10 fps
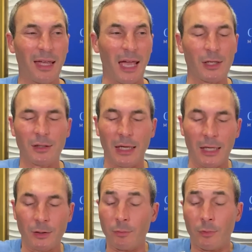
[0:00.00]
and
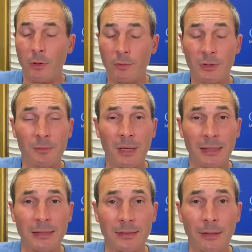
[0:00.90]
and you know
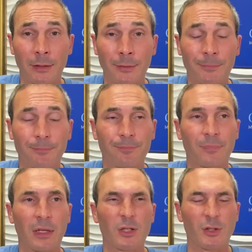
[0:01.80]
somebody's there.
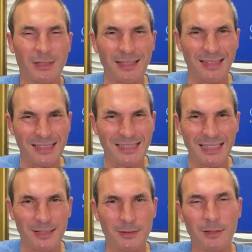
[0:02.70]
You just got that
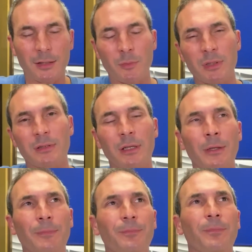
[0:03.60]
sense that someone's
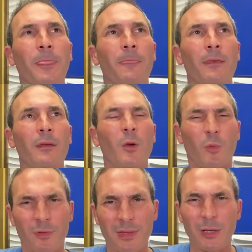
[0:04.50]
there.
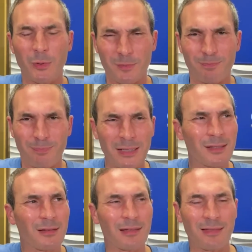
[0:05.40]
Well, it was
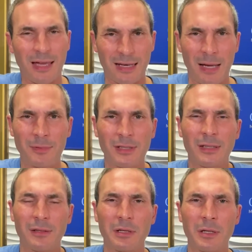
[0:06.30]
basically like that. I'm
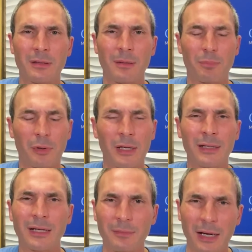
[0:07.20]
sitting there, I'm
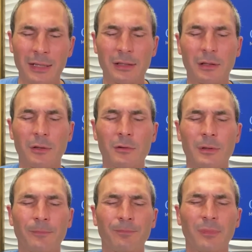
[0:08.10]
praying, got my eyes
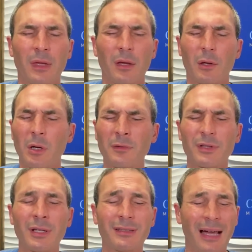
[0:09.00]
closed, and all of a
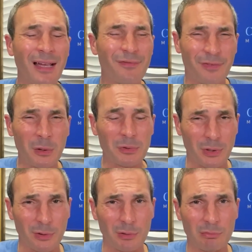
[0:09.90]
sudden I felt
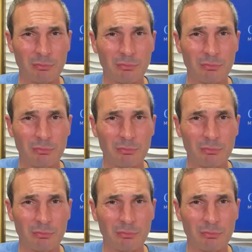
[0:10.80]
her